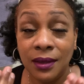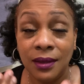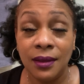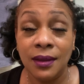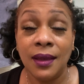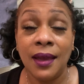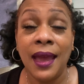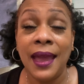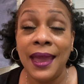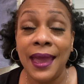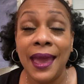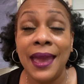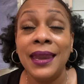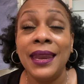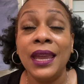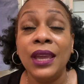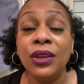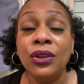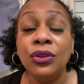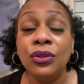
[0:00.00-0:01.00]
I had a
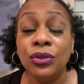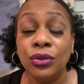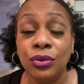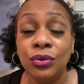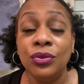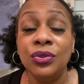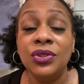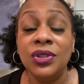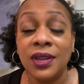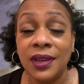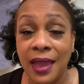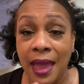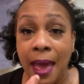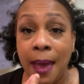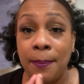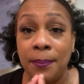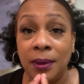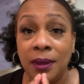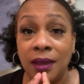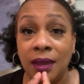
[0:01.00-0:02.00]
huge gap
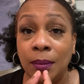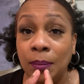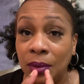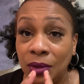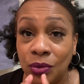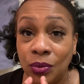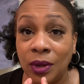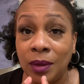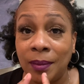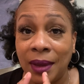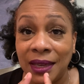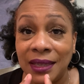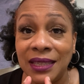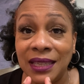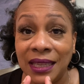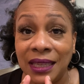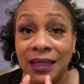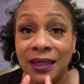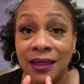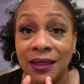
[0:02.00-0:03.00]
in between my teeth.